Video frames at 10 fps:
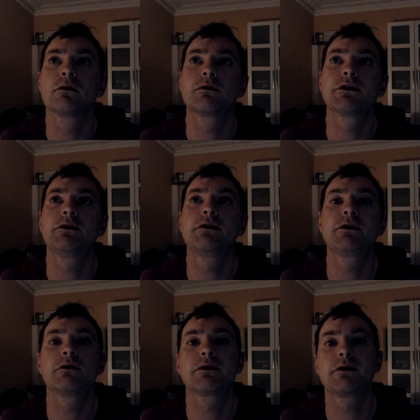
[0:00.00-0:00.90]
2-2
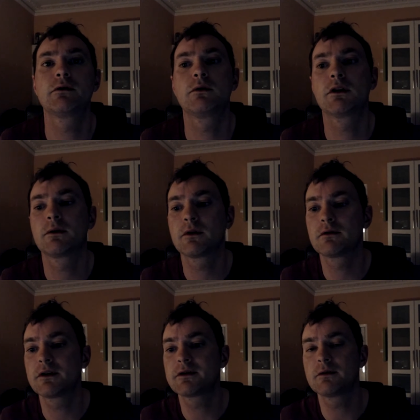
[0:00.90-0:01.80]
or 2-1, I'm not
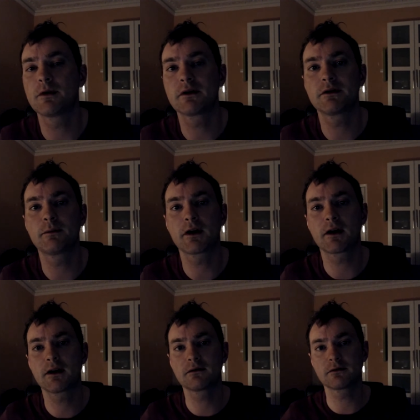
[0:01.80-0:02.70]
really too bothered about
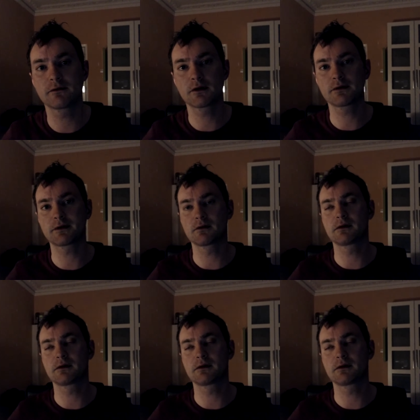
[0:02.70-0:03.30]
either of those two.